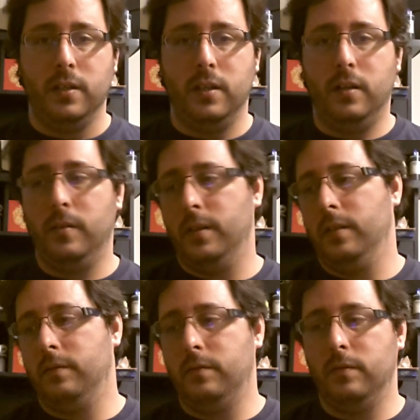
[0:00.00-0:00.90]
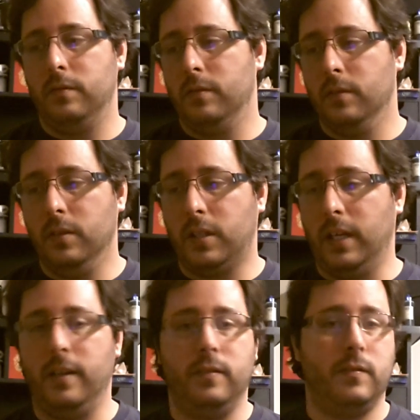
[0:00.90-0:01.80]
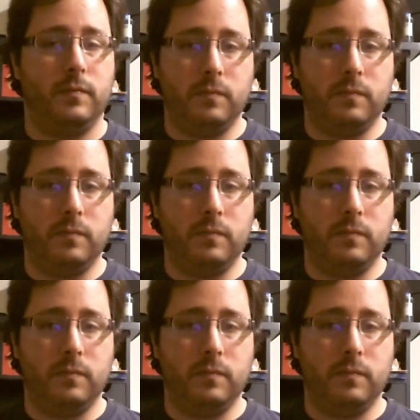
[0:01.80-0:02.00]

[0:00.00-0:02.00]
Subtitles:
You know, and look, I